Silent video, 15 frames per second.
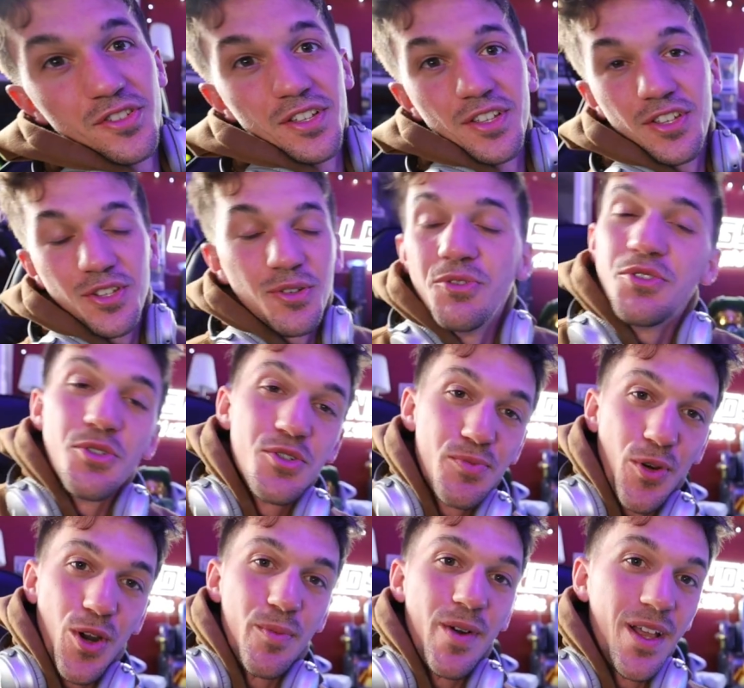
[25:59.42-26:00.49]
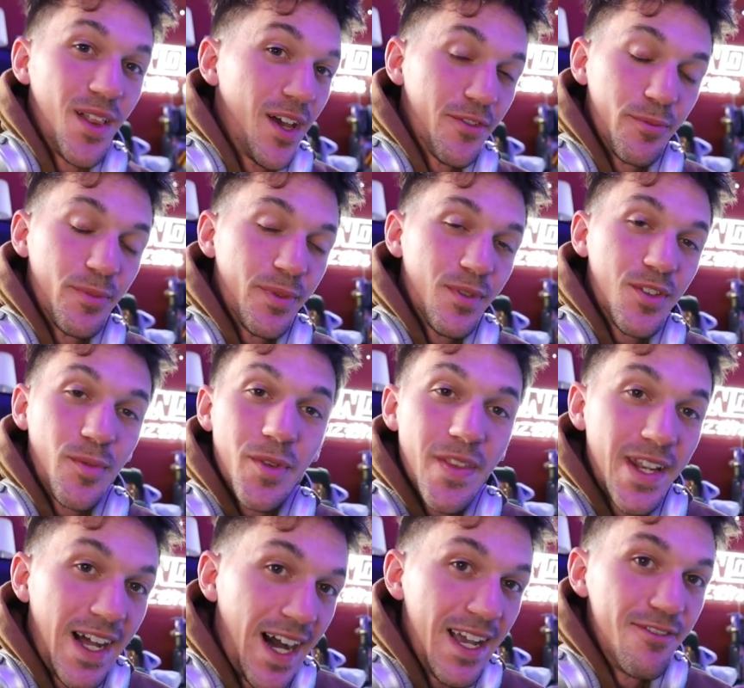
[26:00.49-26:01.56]
is a huge part of my life,
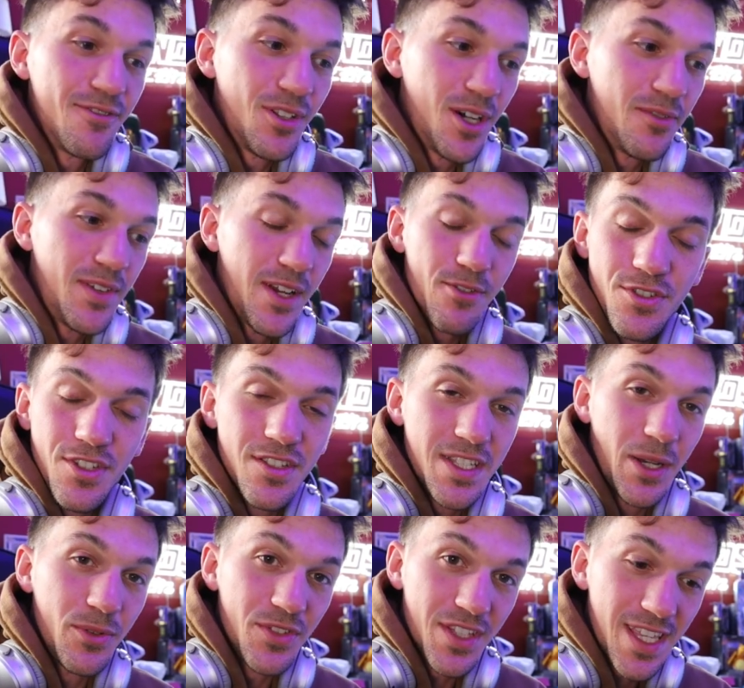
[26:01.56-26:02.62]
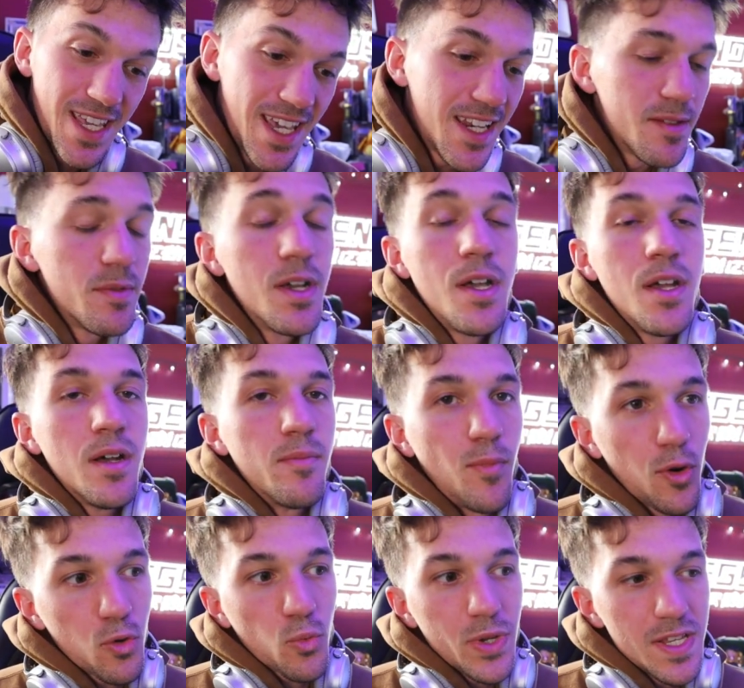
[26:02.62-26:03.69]
something that I've loved since I was a kid, and
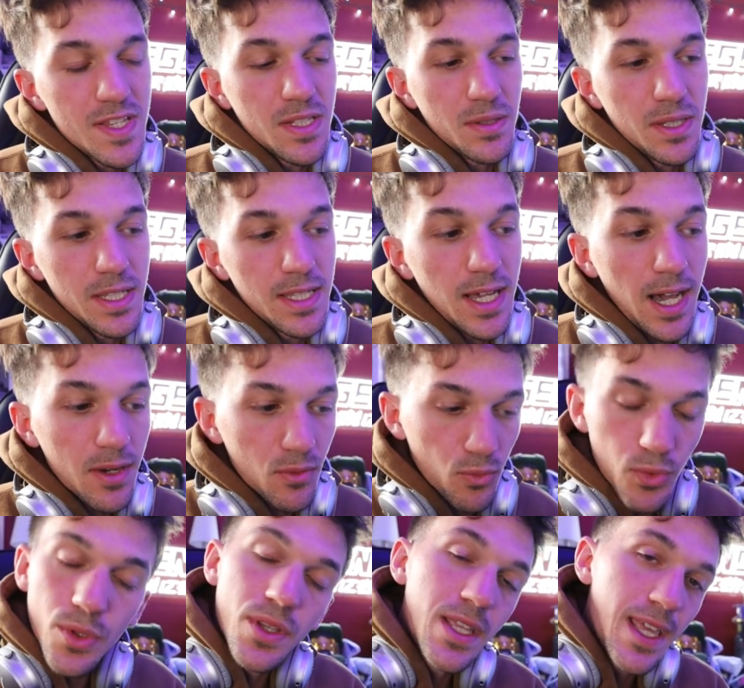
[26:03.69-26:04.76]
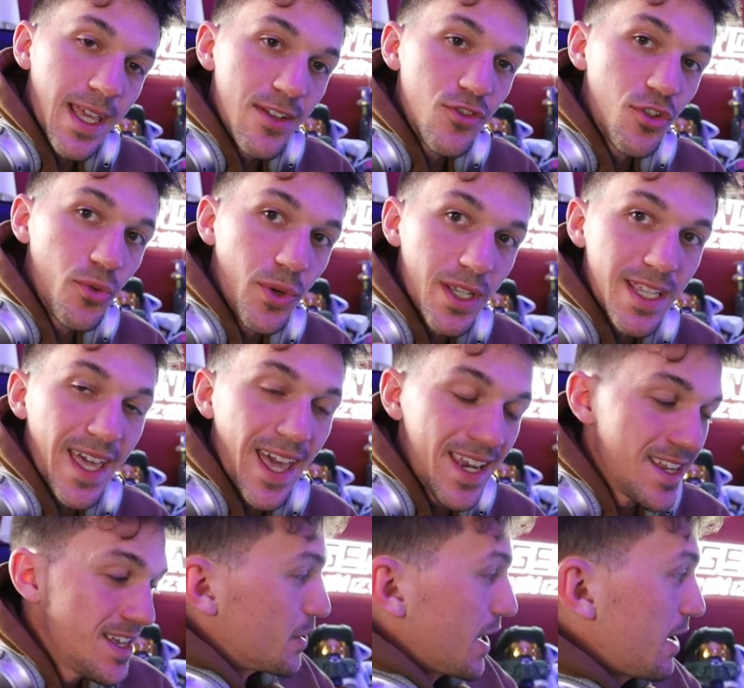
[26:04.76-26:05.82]
more recently got really into
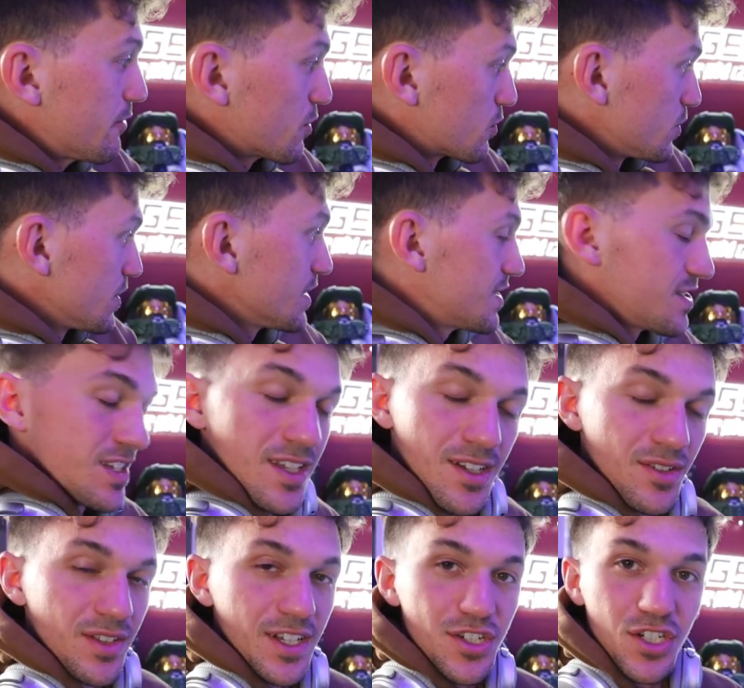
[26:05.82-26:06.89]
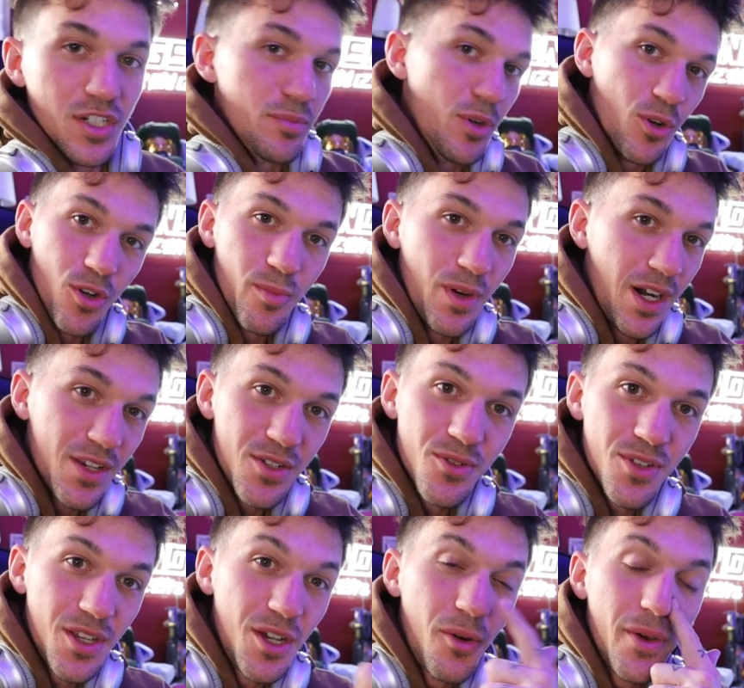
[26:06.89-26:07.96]
again. But I have a really sick collection of Pokemon,
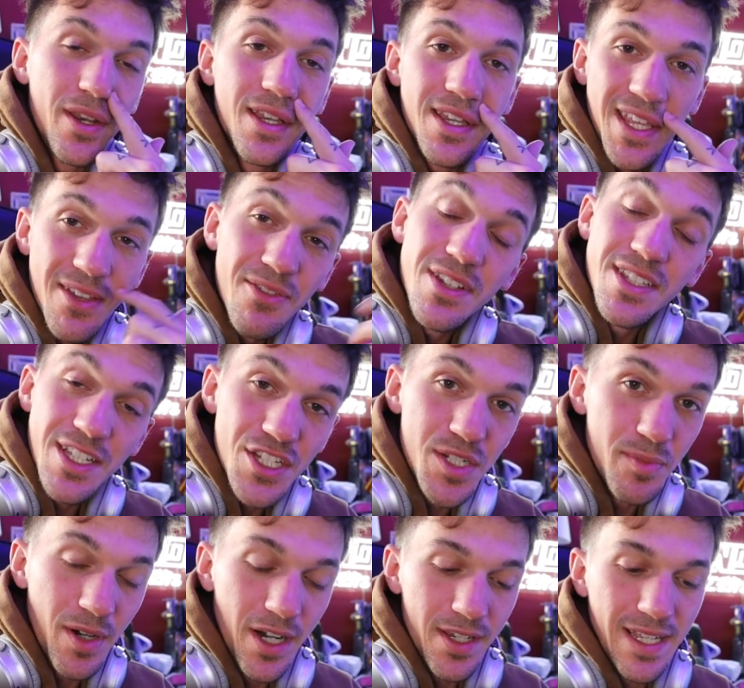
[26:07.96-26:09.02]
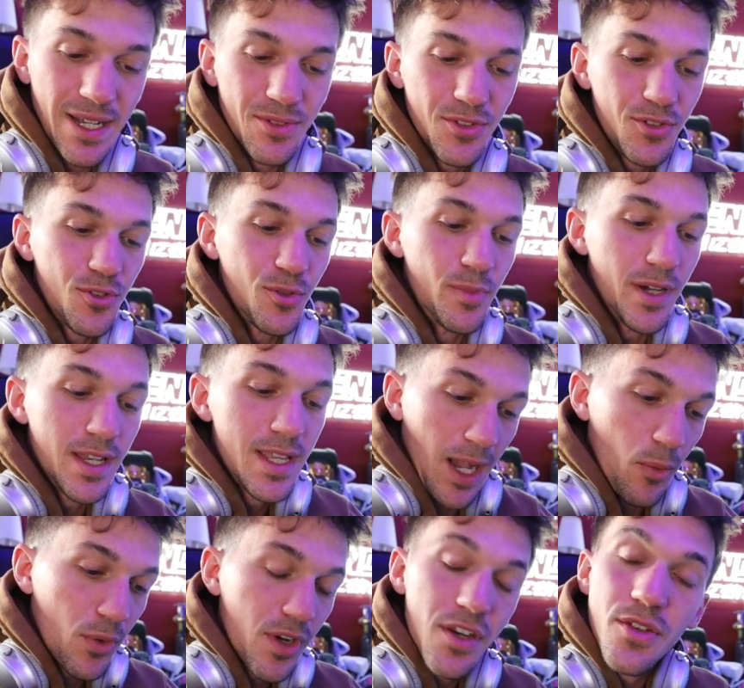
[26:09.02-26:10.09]
Yu-Gi-Oh!, and even Digimon now too, but
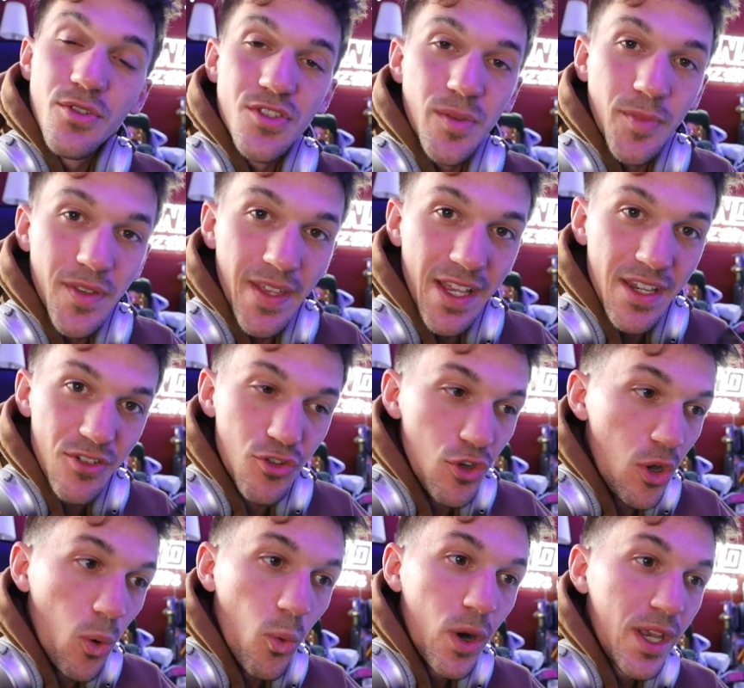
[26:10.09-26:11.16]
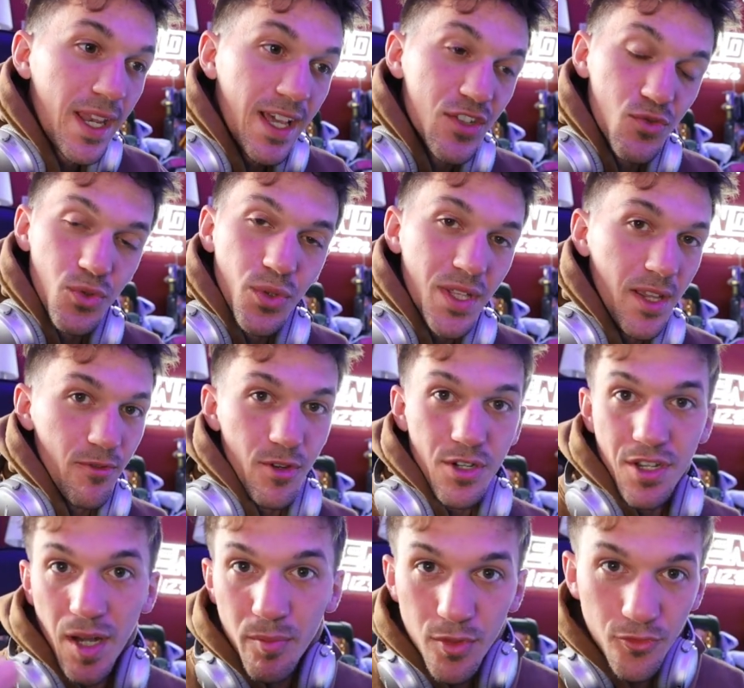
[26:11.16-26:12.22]
I wanted to do something that no one has really ever
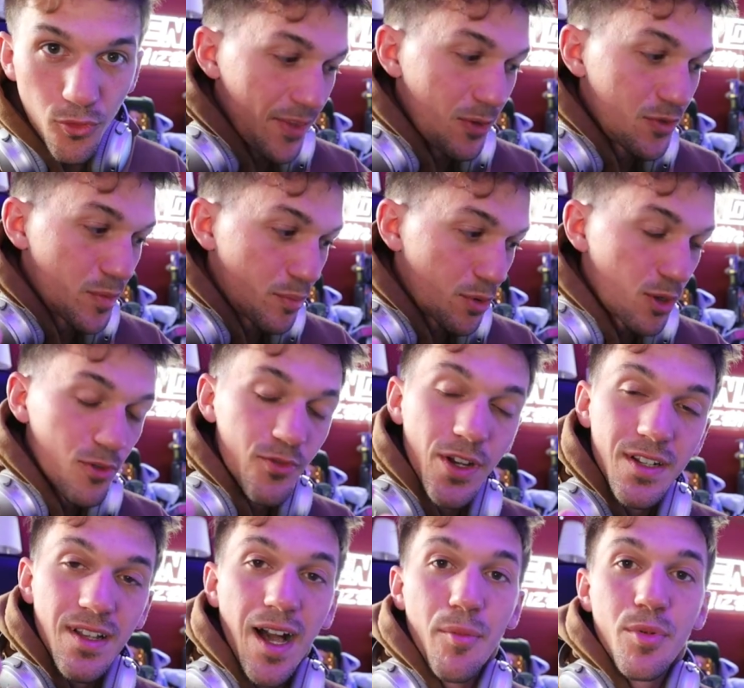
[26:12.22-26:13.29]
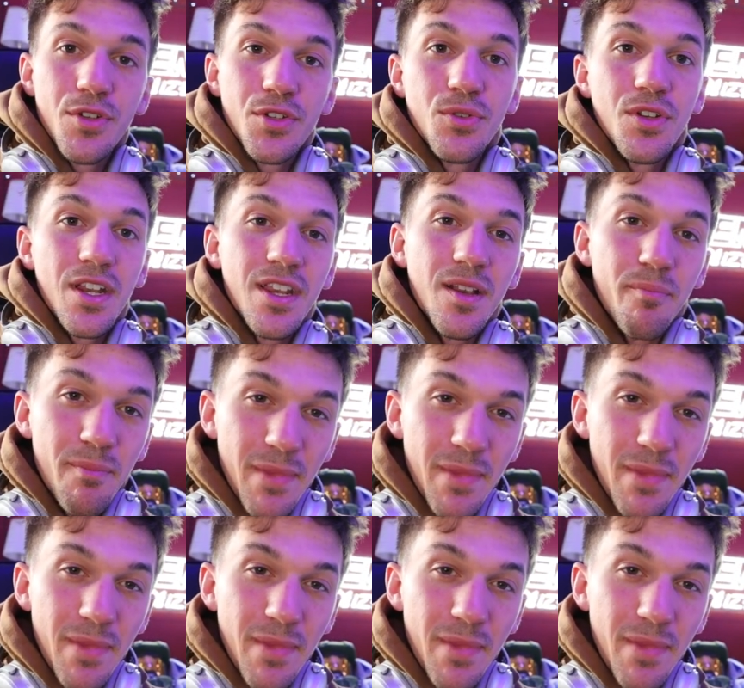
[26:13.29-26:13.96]
done before. I thought it was a perfect opportunity to